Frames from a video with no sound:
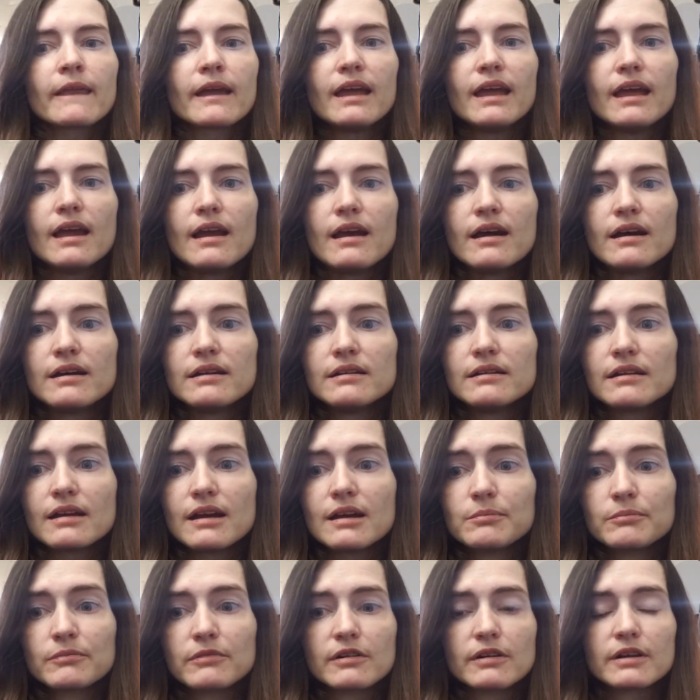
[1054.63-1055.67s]
And
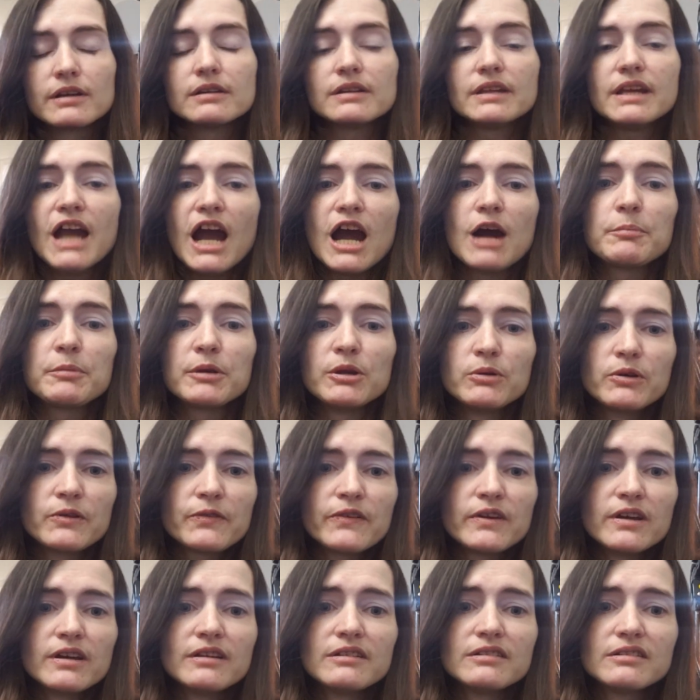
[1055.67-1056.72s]
I'm really happy with
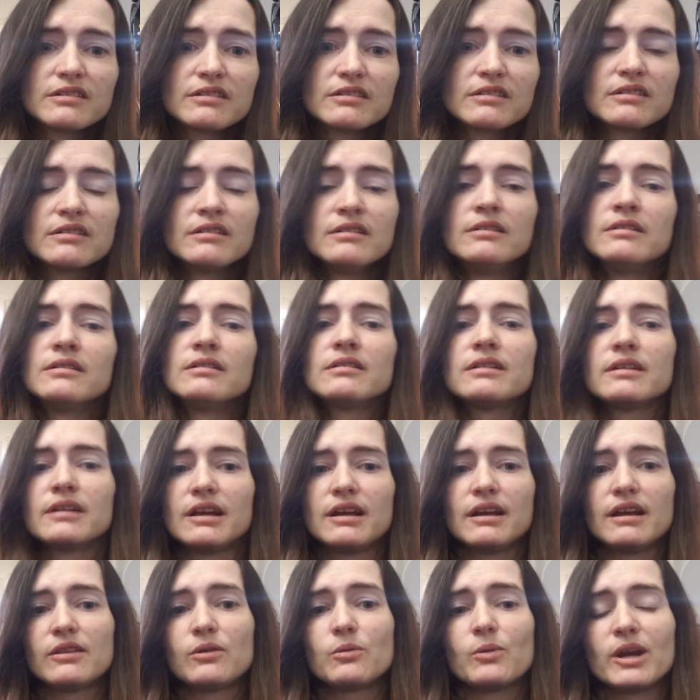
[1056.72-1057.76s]
this,
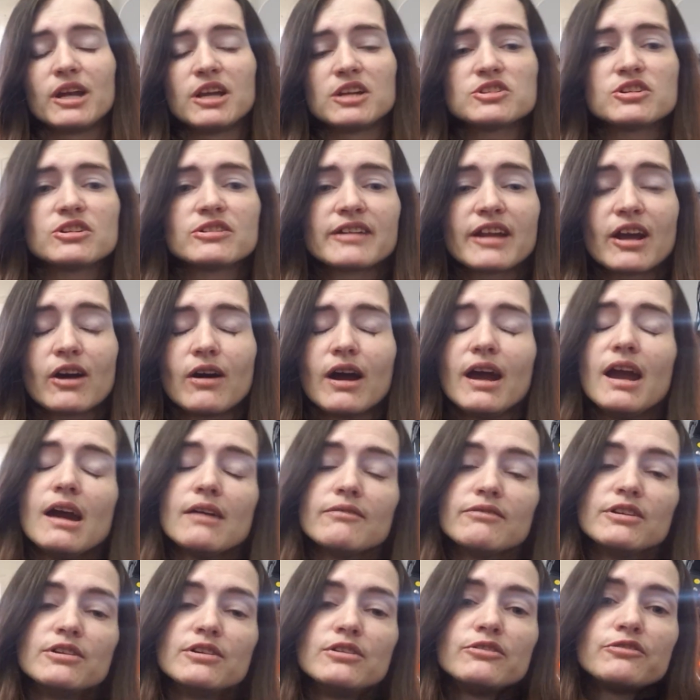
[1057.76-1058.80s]
the way it turned out. I
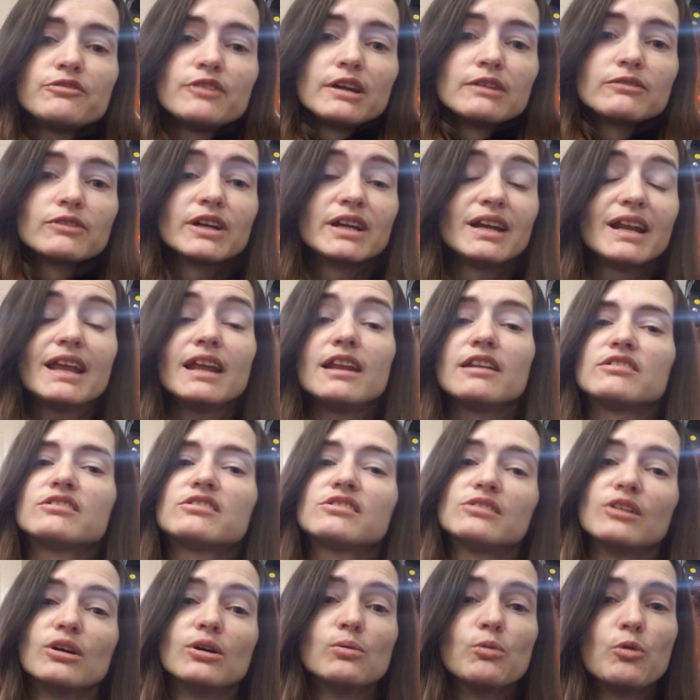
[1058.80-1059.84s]
have a new favorite. It's
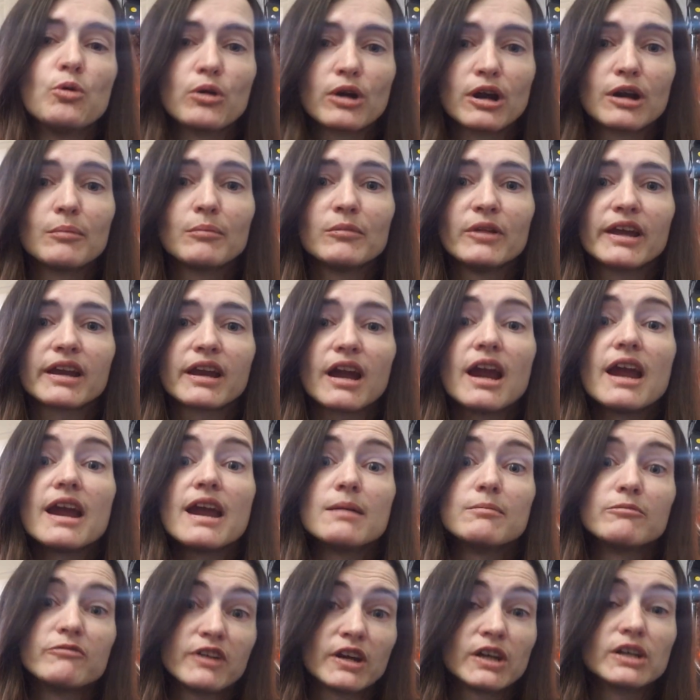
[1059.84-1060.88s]
so warm. Like I
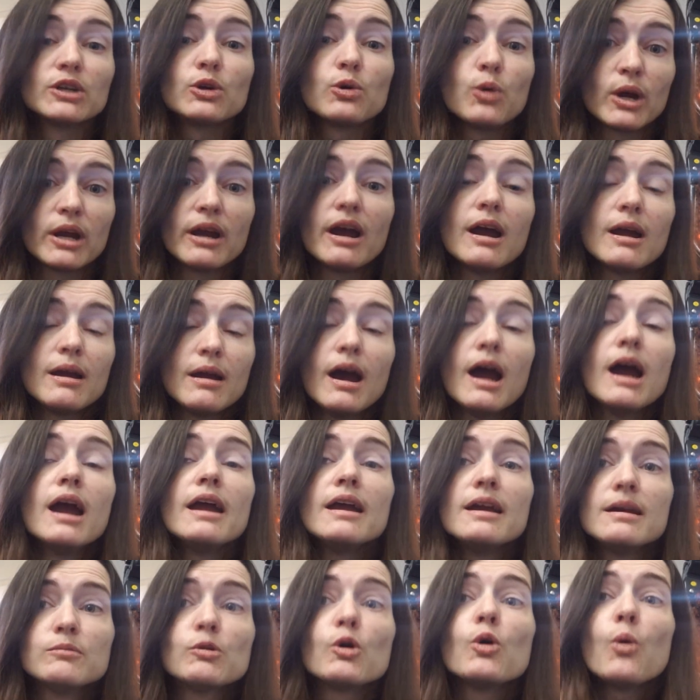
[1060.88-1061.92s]

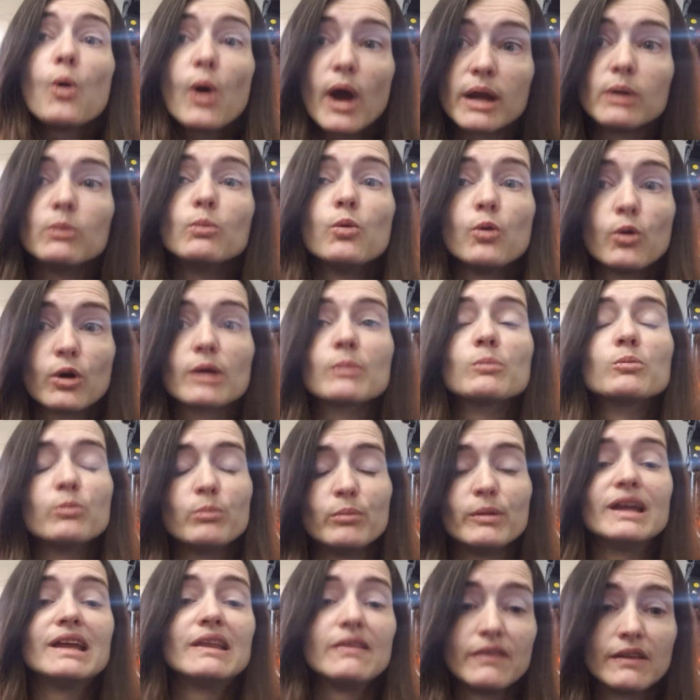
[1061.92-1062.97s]
am quite warm
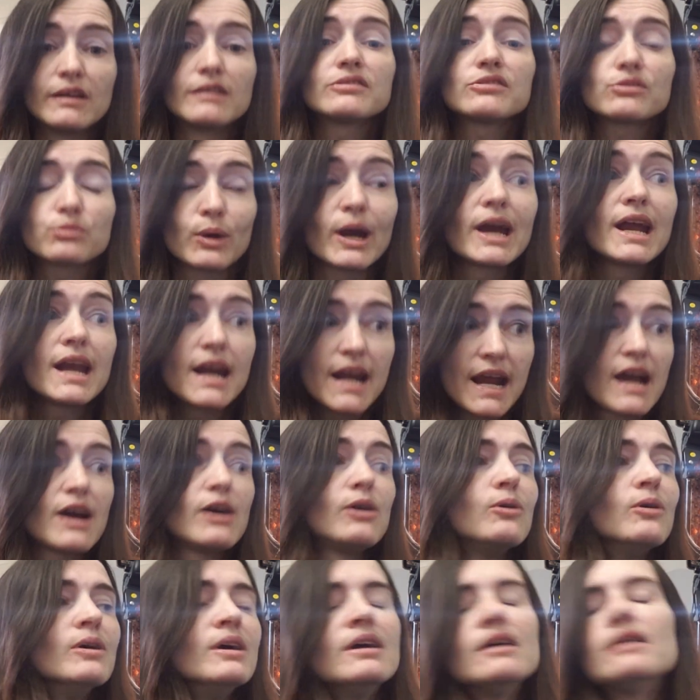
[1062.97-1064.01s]
in this right
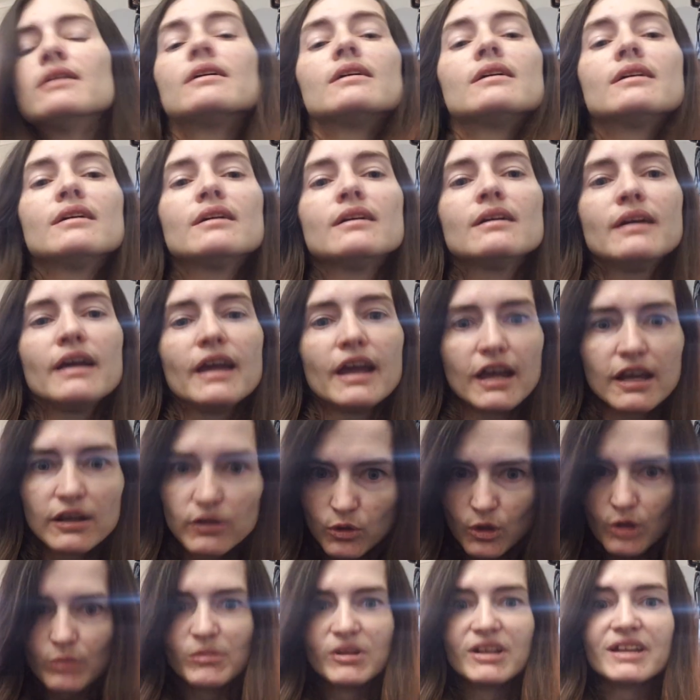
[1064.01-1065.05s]
now. And
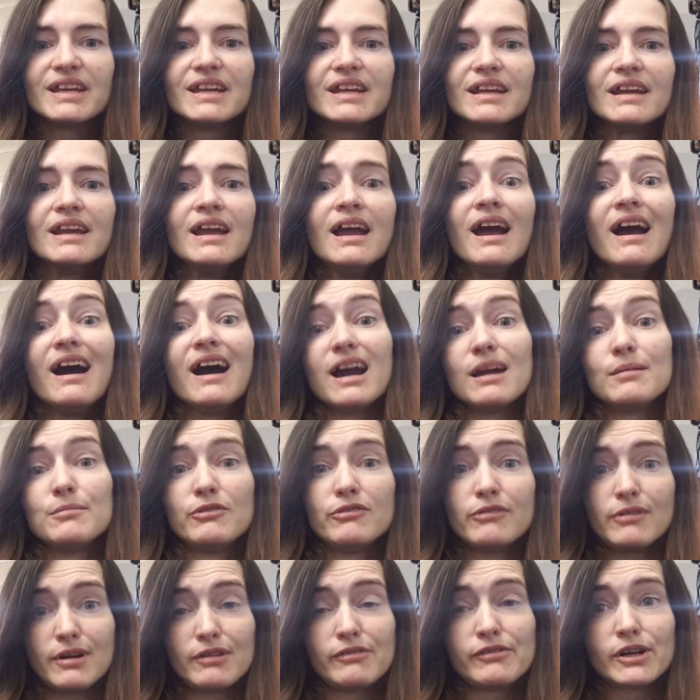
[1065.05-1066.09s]
normally
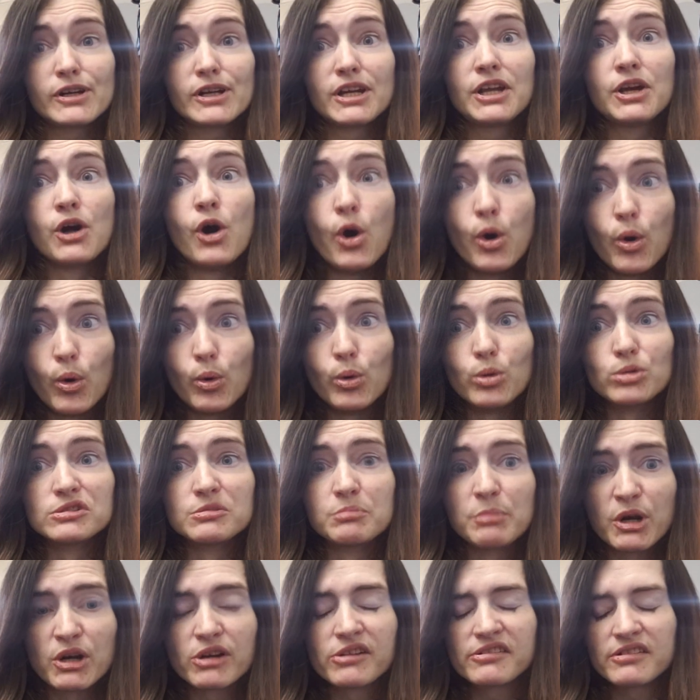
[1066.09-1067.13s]
I'm a very cold
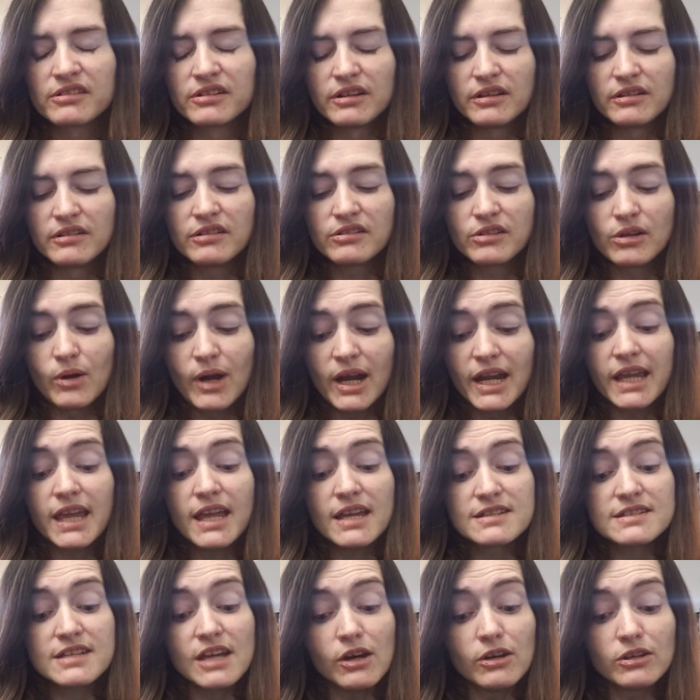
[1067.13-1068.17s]
person, so I
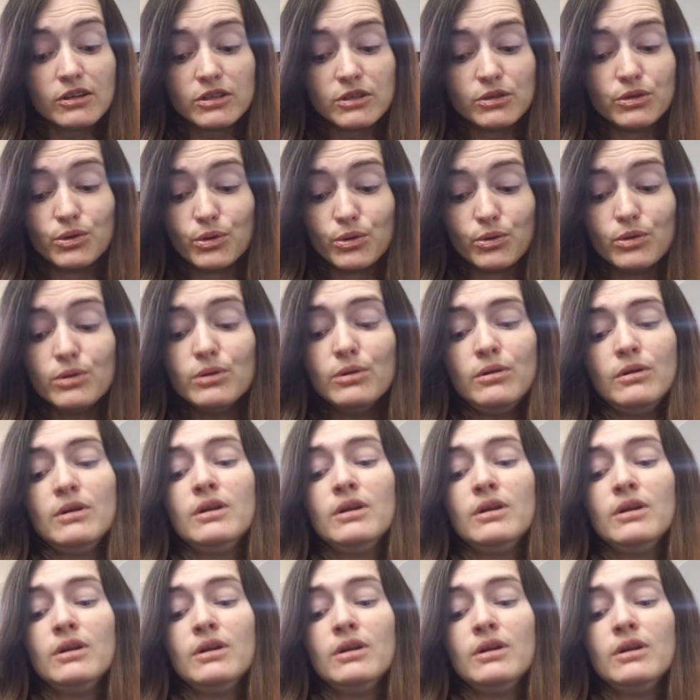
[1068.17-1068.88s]
can tell you